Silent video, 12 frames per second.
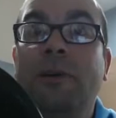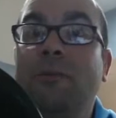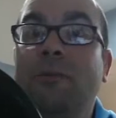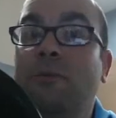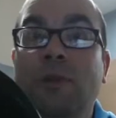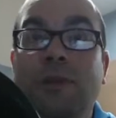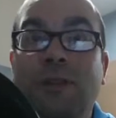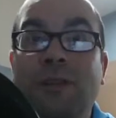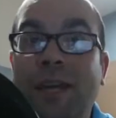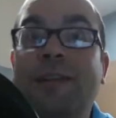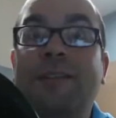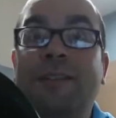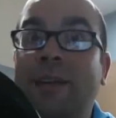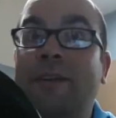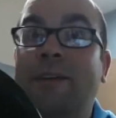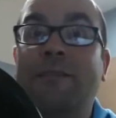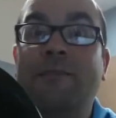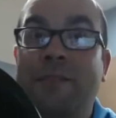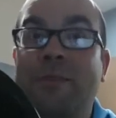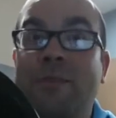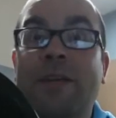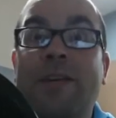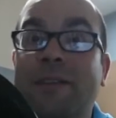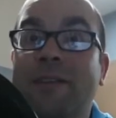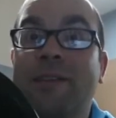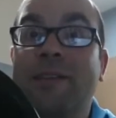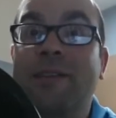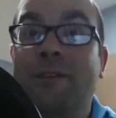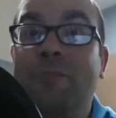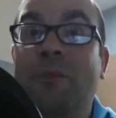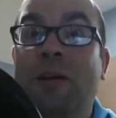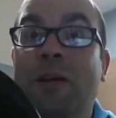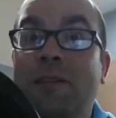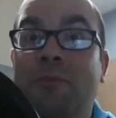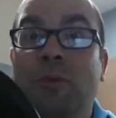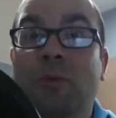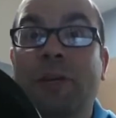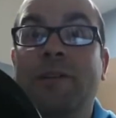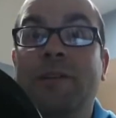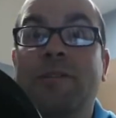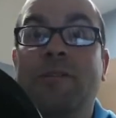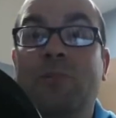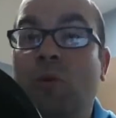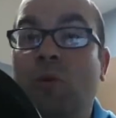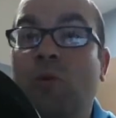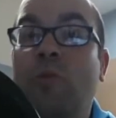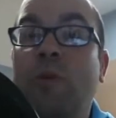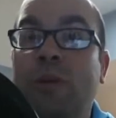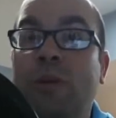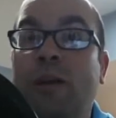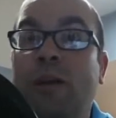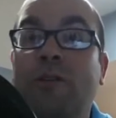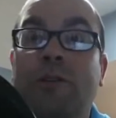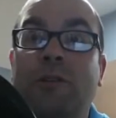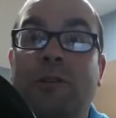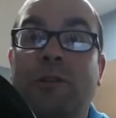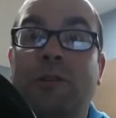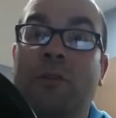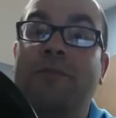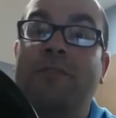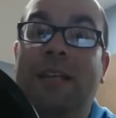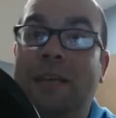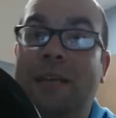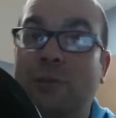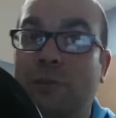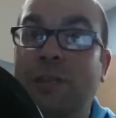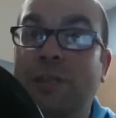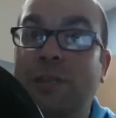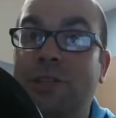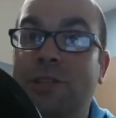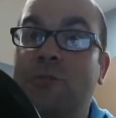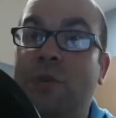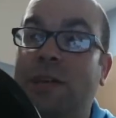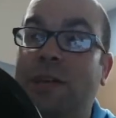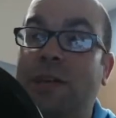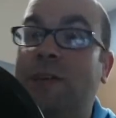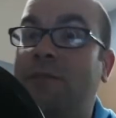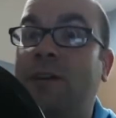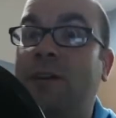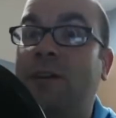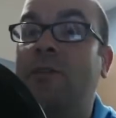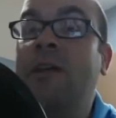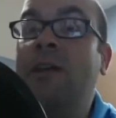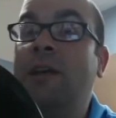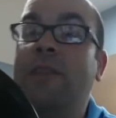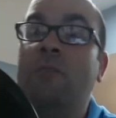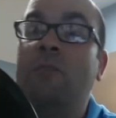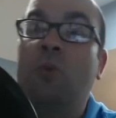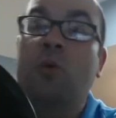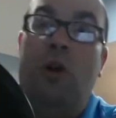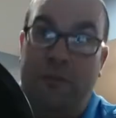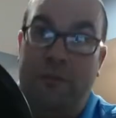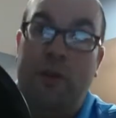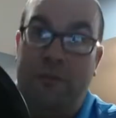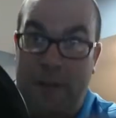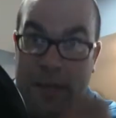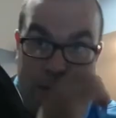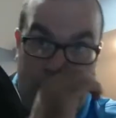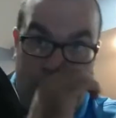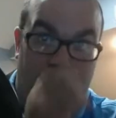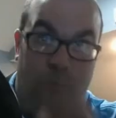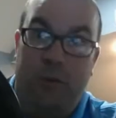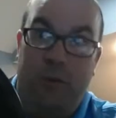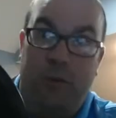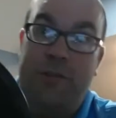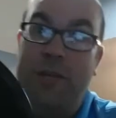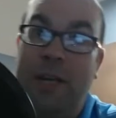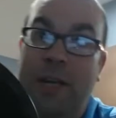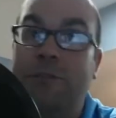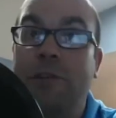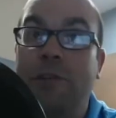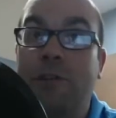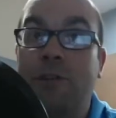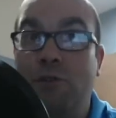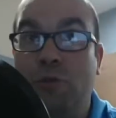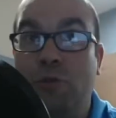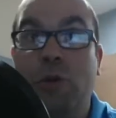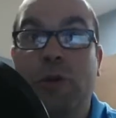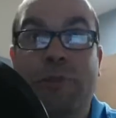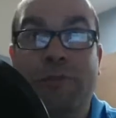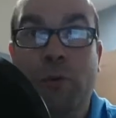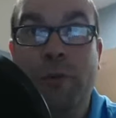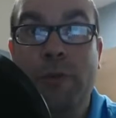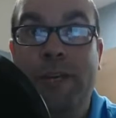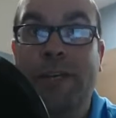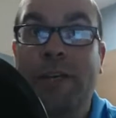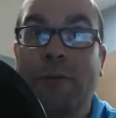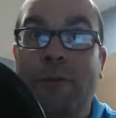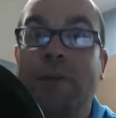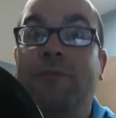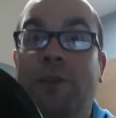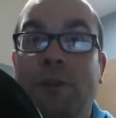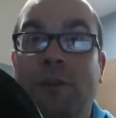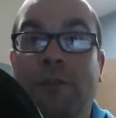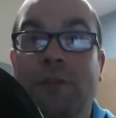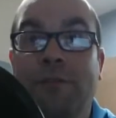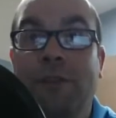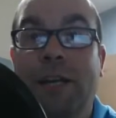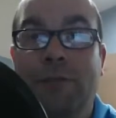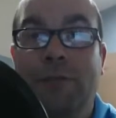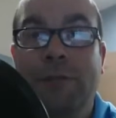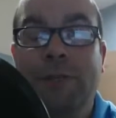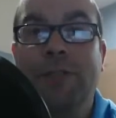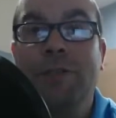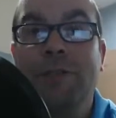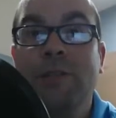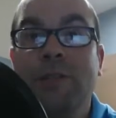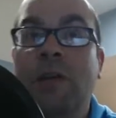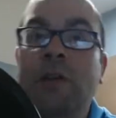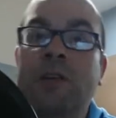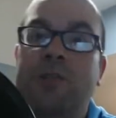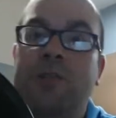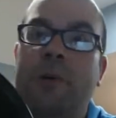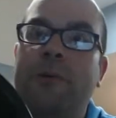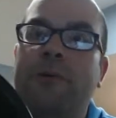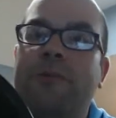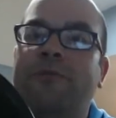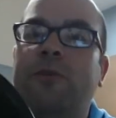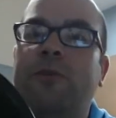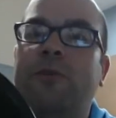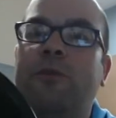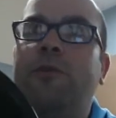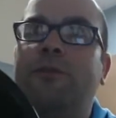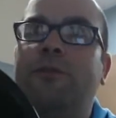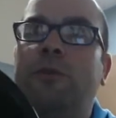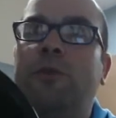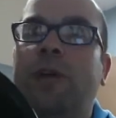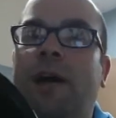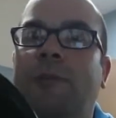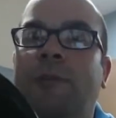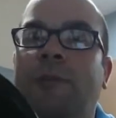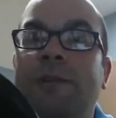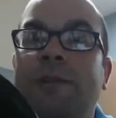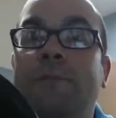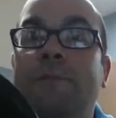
would like to have as many of these out as possible, because the more we put out, the more Phylactery Liches we can have out, and the more artifacts our opponents are going to have to destroy before they can get rid of all of our Phylactery Liches. So we went with 4 full copies.